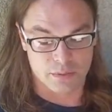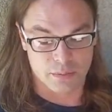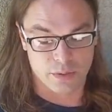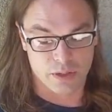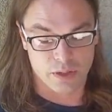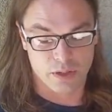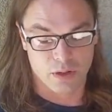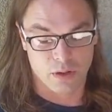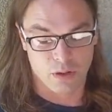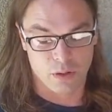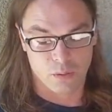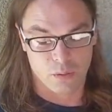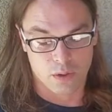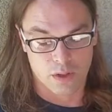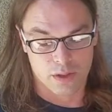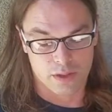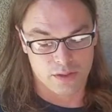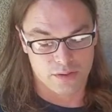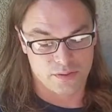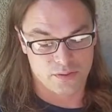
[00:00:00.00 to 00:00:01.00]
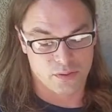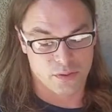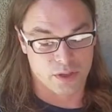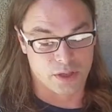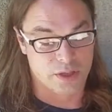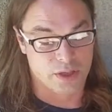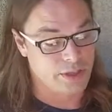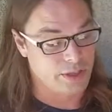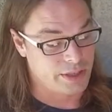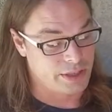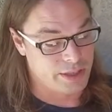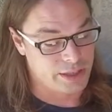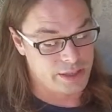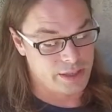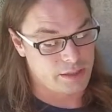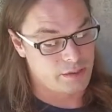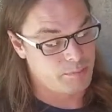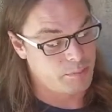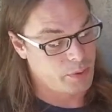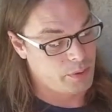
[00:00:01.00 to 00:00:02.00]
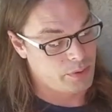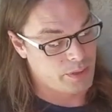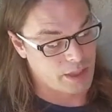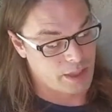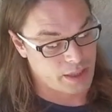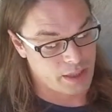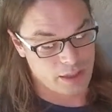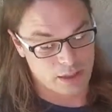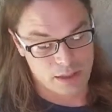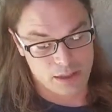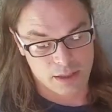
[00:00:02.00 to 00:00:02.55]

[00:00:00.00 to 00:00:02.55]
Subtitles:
we know the word for good, bona,